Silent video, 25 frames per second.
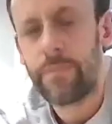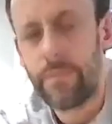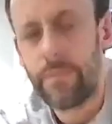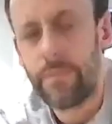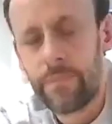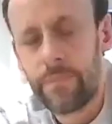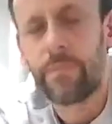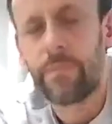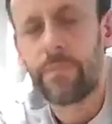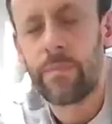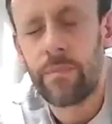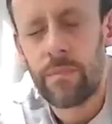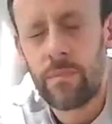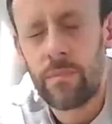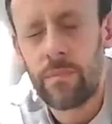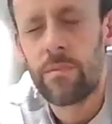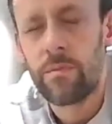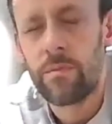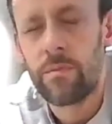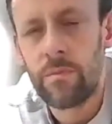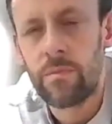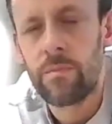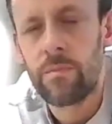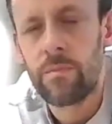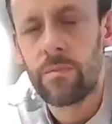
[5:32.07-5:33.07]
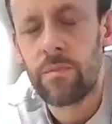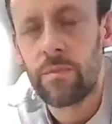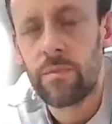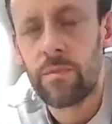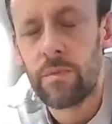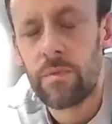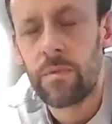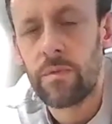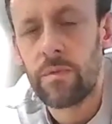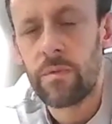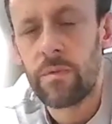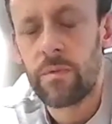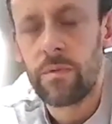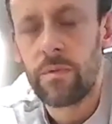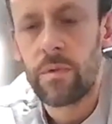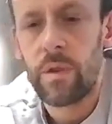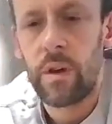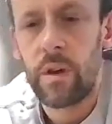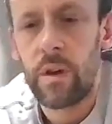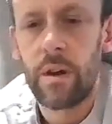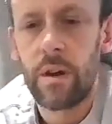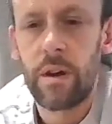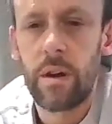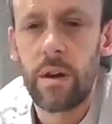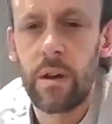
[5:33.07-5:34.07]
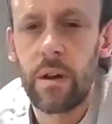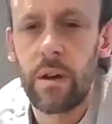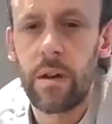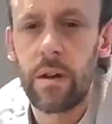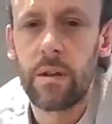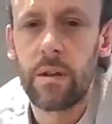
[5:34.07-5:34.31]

regard to design. Yeah, that would be really